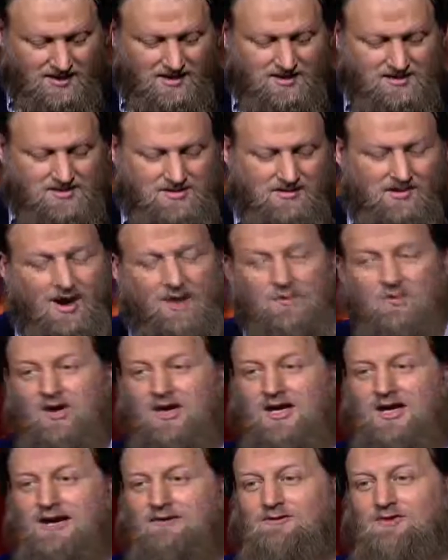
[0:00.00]
So I'm going
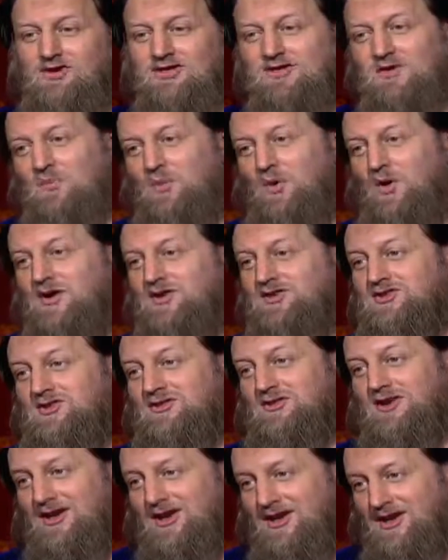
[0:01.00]
to give you some points
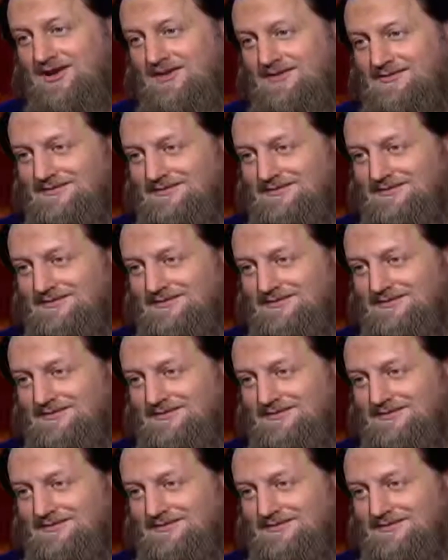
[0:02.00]
already